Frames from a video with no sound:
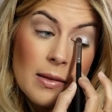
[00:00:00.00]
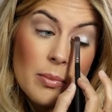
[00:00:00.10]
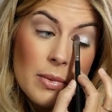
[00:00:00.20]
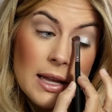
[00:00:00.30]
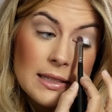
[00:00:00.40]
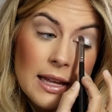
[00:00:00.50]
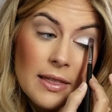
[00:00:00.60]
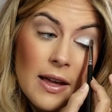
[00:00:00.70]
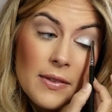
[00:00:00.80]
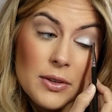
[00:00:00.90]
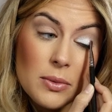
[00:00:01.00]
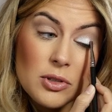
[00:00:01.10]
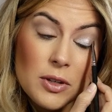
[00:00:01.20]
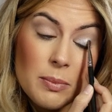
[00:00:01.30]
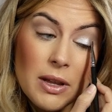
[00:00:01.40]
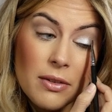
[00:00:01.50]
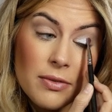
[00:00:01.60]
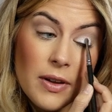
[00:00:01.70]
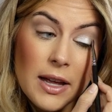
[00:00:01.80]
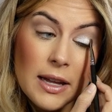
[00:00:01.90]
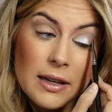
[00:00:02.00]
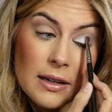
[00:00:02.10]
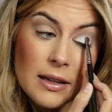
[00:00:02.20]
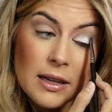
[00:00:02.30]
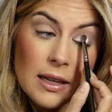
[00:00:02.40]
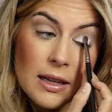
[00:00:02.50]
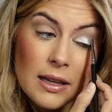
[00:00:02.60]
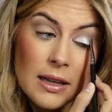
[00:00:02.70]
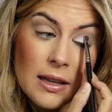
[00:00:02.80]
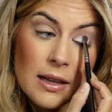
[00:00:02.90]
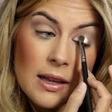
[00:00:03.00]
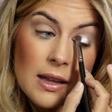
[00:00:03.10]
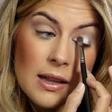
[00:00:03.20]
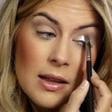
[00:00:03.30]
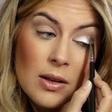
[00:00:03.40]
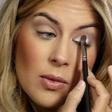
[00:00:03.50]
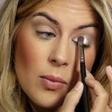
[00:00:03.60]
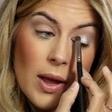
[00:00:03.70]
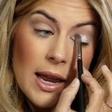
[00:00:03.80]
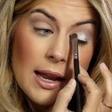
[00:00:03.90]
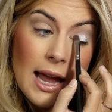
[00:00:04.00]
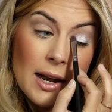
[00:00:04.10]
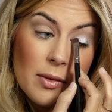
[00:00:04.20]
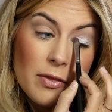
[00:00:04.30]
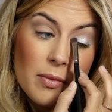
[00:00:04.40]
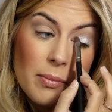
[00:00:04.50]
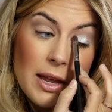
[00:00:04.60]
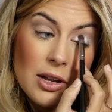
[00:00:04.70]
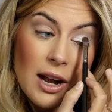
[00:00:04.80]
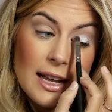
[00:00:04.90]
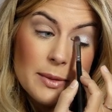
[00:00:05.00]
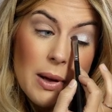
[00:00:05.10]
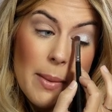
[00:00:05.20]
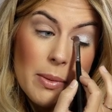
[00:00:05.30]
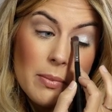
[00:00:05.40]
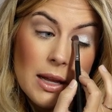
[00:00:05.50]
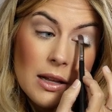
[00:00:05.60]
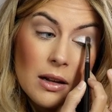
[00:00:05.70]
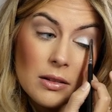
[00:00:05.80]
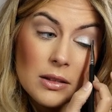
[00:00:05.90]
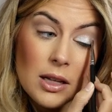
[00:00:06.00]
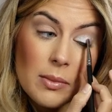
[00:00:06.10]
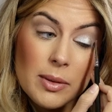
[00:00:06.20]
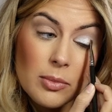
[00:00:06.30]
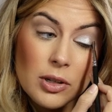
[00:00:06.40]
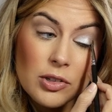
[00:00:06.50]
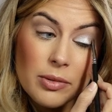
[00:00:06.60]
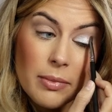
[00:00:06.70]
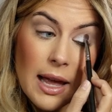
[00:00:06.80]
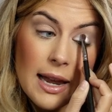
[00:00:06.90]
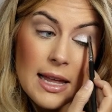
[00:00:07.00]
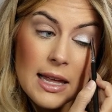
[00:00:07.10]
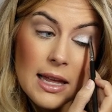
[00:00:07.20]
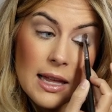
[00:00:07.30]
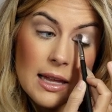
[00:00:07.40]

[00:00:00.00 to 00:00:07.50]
Because I thought this would just be a fun way to kind of make your eyes pop and make it a little bit more dramatic.